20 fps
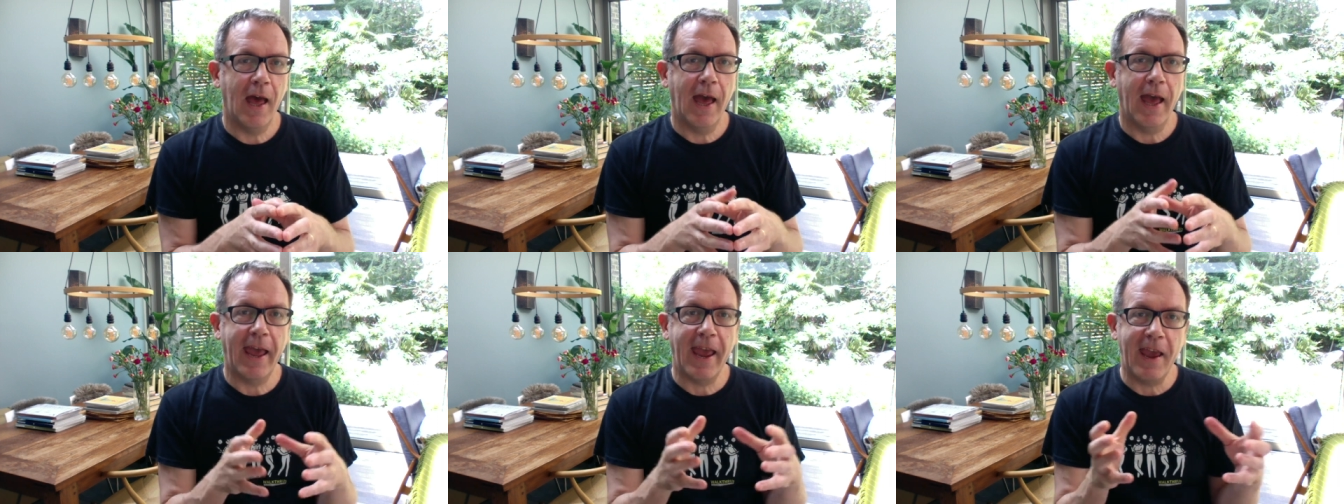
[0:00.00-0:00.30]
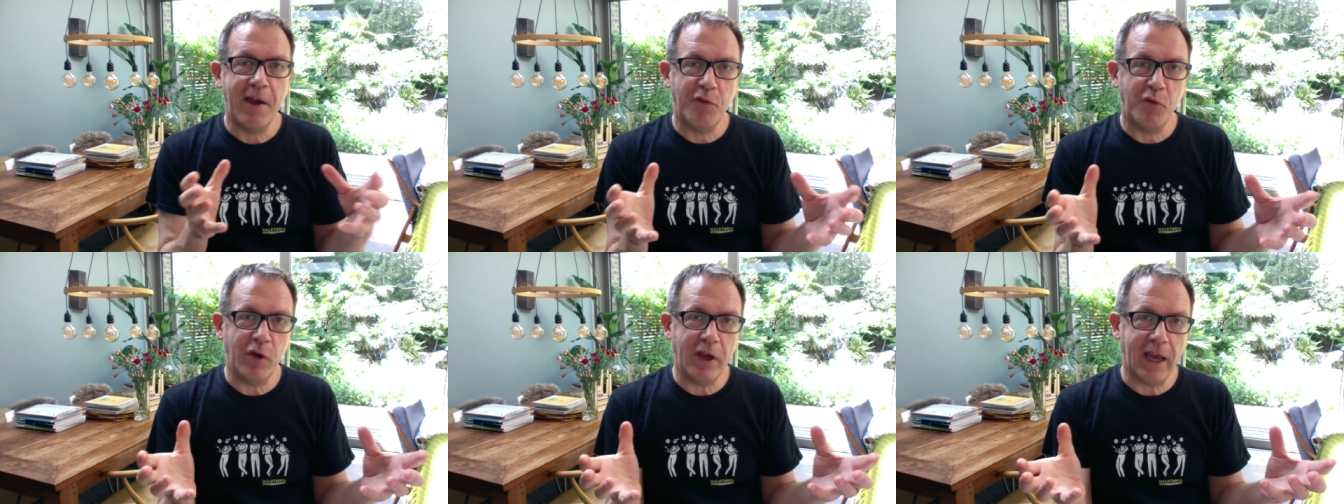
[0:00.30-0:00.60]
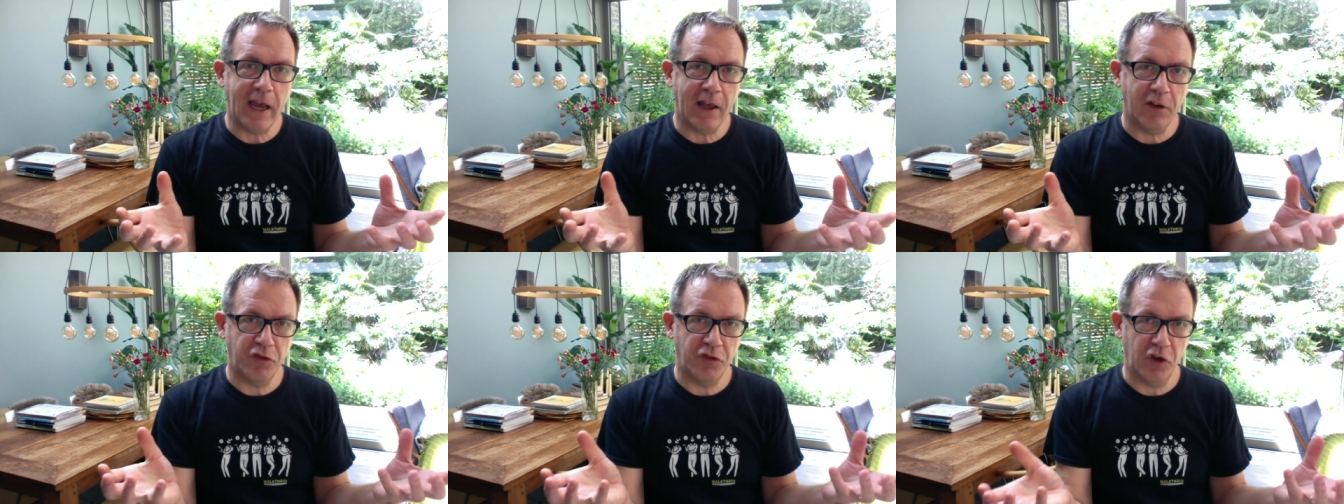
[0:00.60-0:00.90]
If we
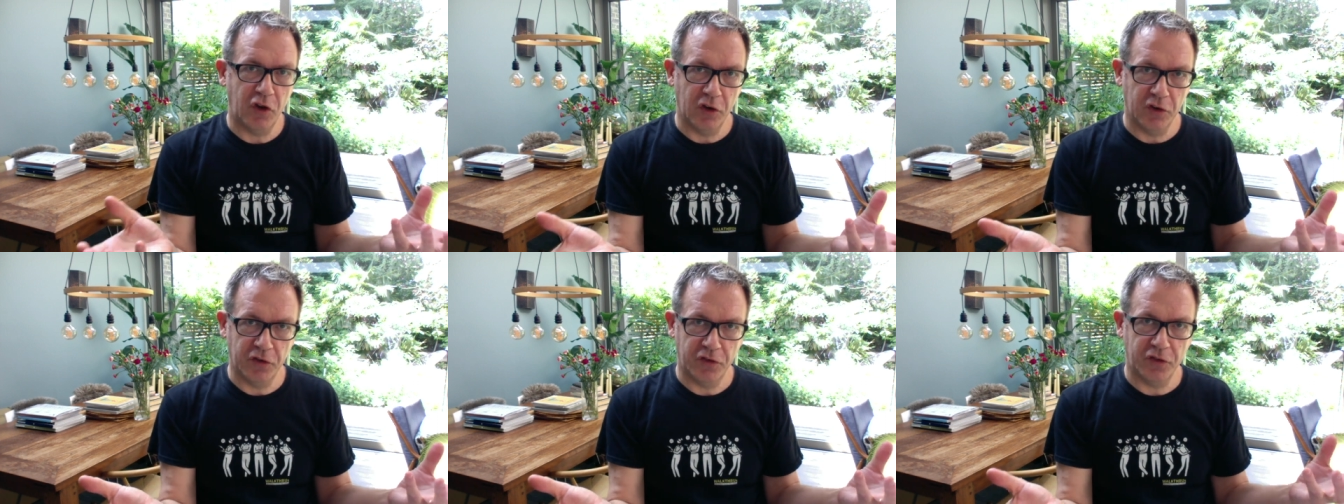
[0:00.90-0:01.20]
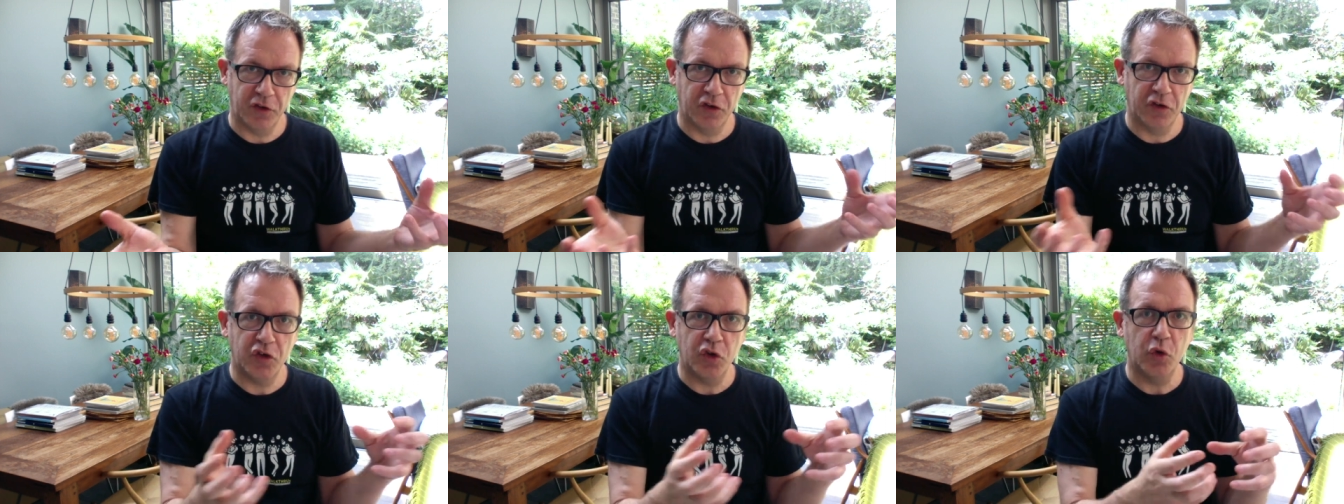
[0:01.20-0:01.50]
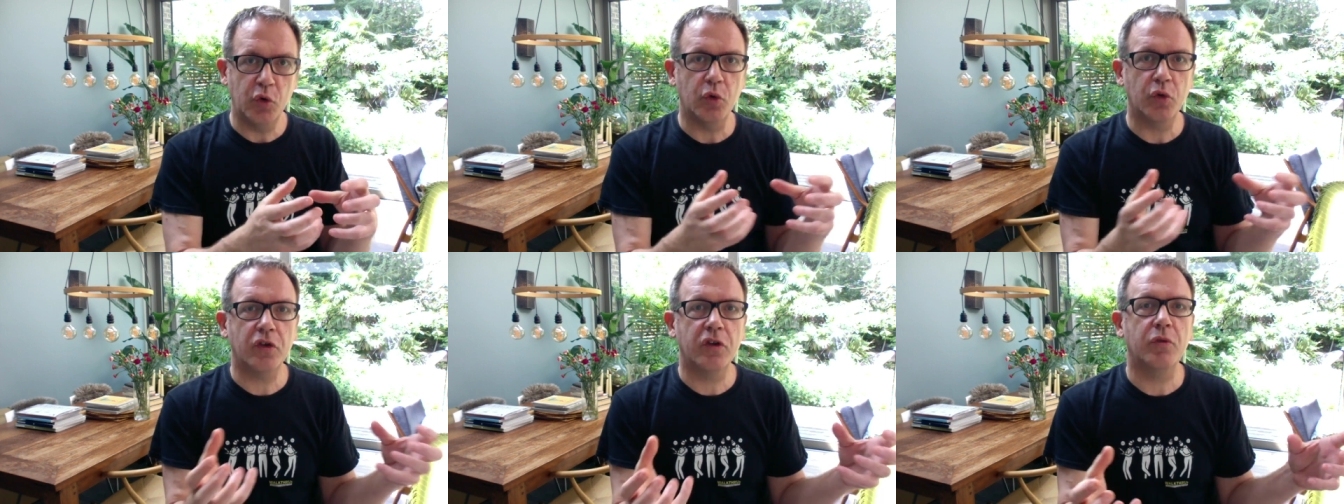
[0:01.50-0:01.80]
get students to
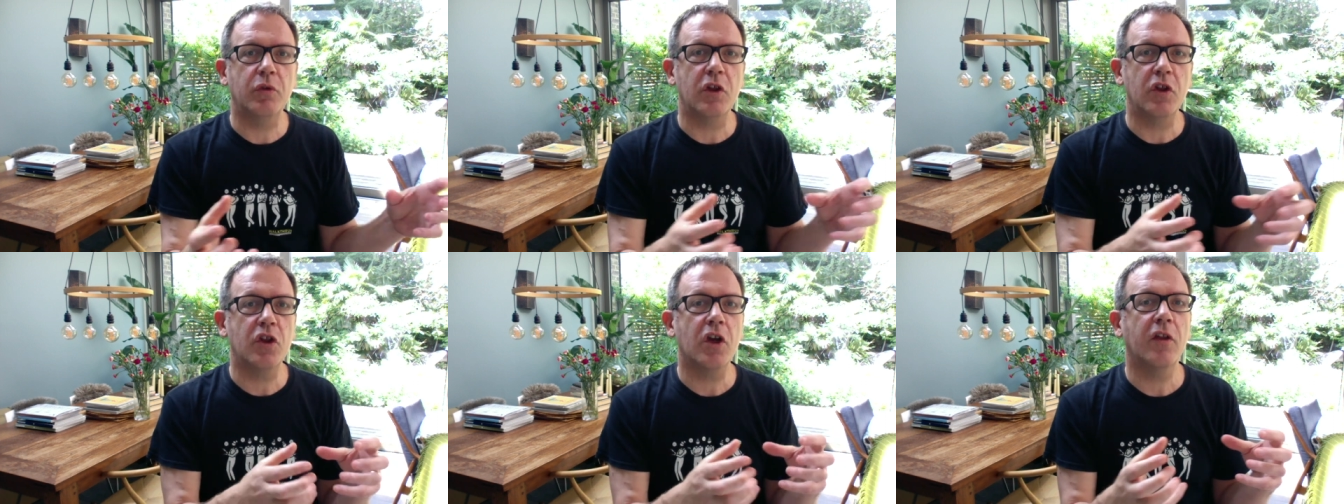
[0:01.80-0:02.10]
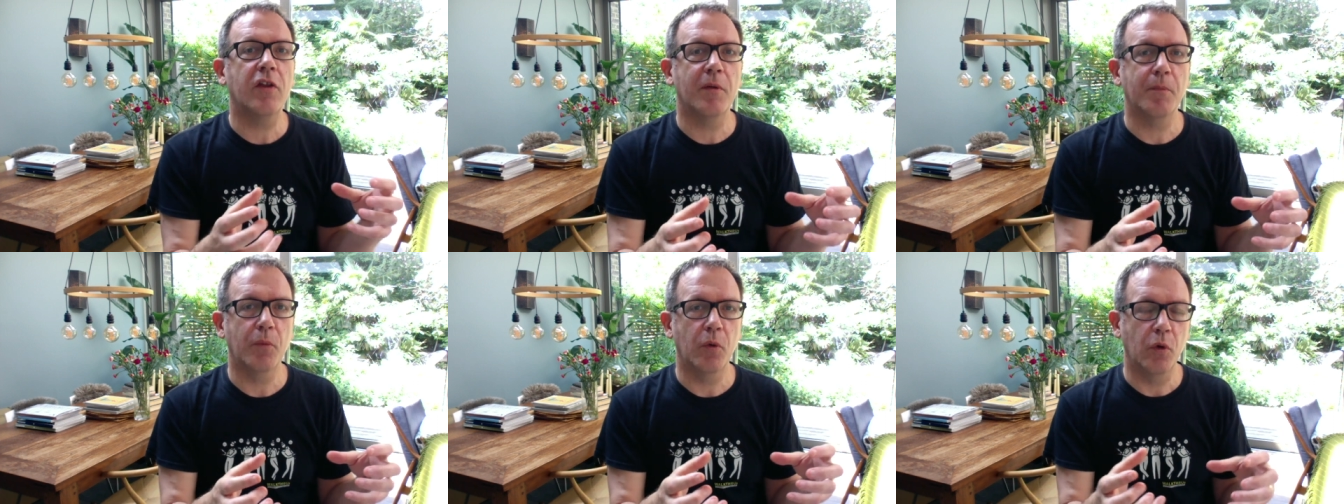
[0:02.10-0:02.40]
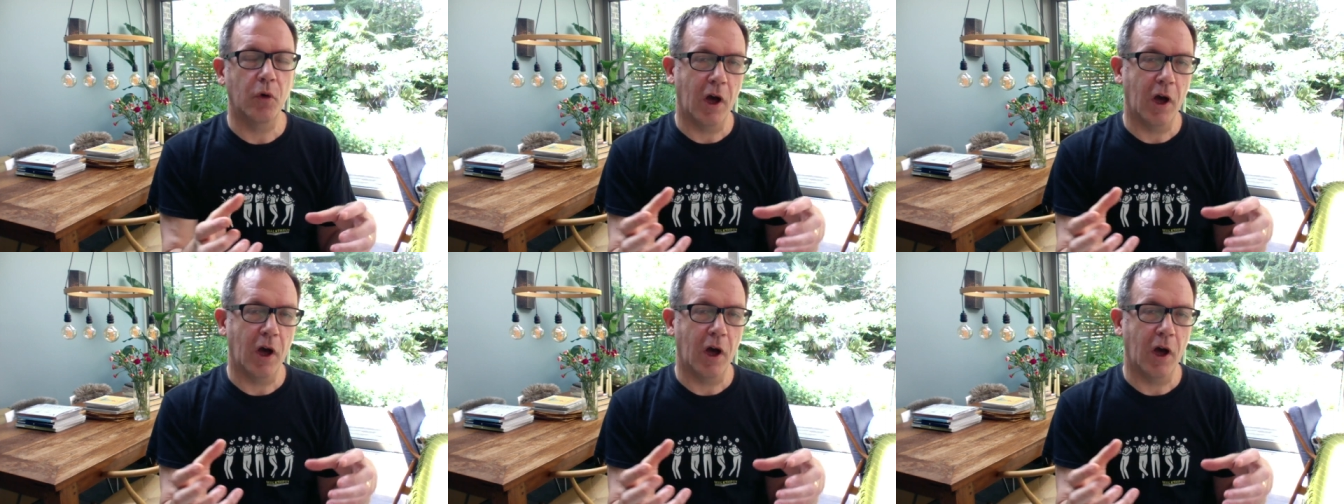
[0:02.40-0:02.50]
talk to each other more